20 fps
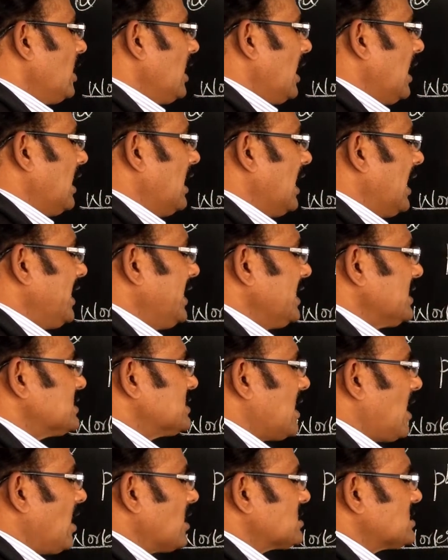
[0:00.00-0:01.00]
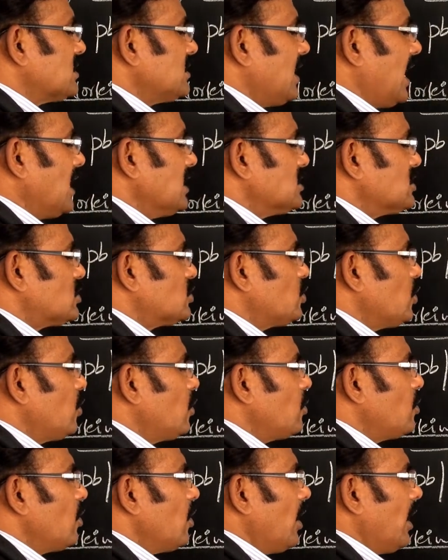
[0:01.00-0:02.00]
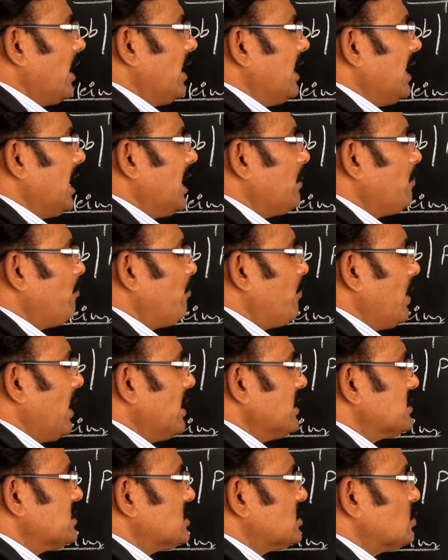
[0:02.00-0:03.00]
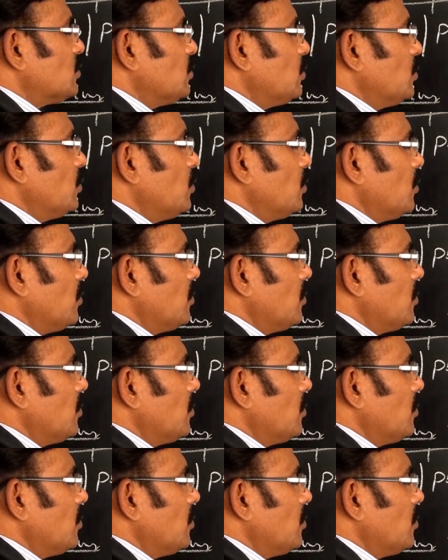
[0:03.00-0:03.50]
lead is oxidized to lead plus 2.